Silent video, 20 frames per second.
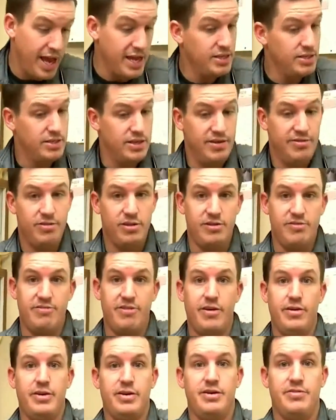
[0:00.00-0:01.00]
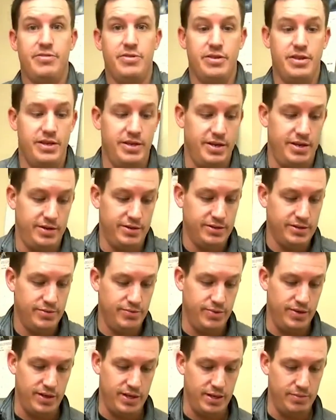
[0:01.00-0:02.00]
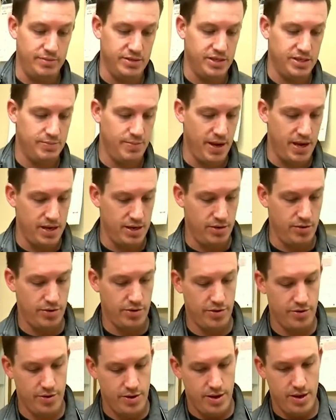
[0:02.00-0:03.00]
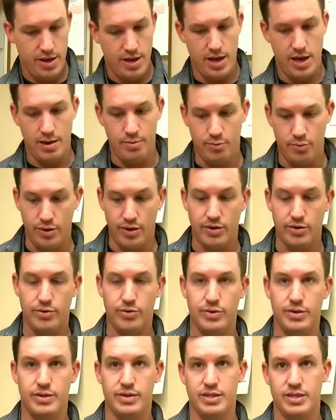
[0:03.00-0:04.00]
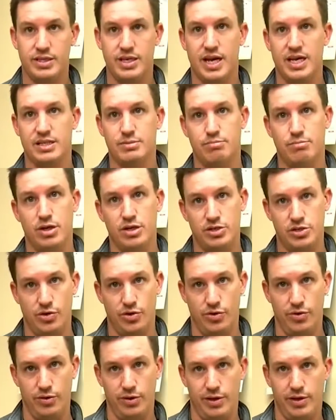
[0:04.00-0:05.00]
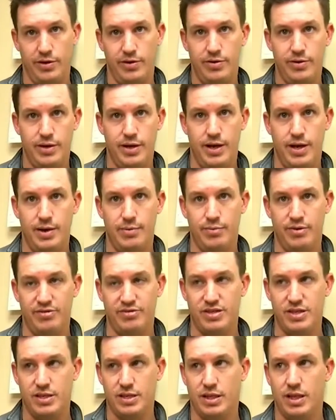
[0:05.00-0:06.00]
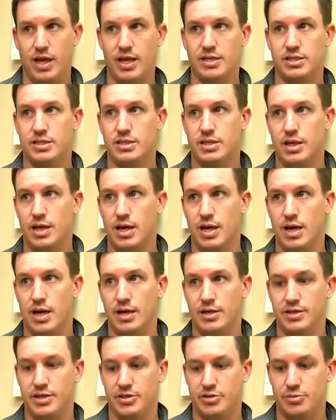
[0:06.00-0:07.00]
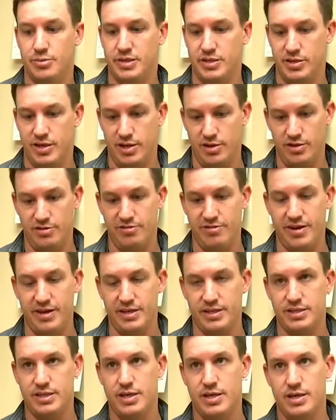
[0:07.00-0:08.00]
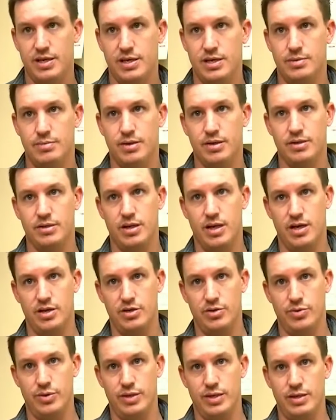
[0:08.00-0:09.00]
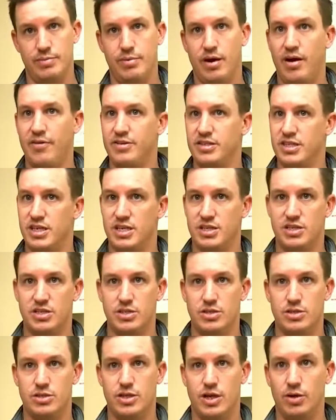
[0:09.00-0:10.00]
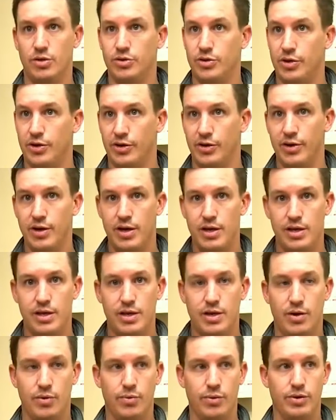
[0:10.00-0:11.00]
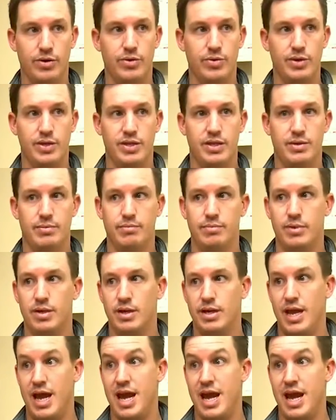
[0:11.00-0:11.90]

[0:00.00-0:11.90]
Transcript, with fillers: cats definitely very different than dogs when it comes to spay and neuter. We are doing these guys much earlier. We've seen less detrimental health effects on doing them. Obviously at the shelter, you know, we're doing them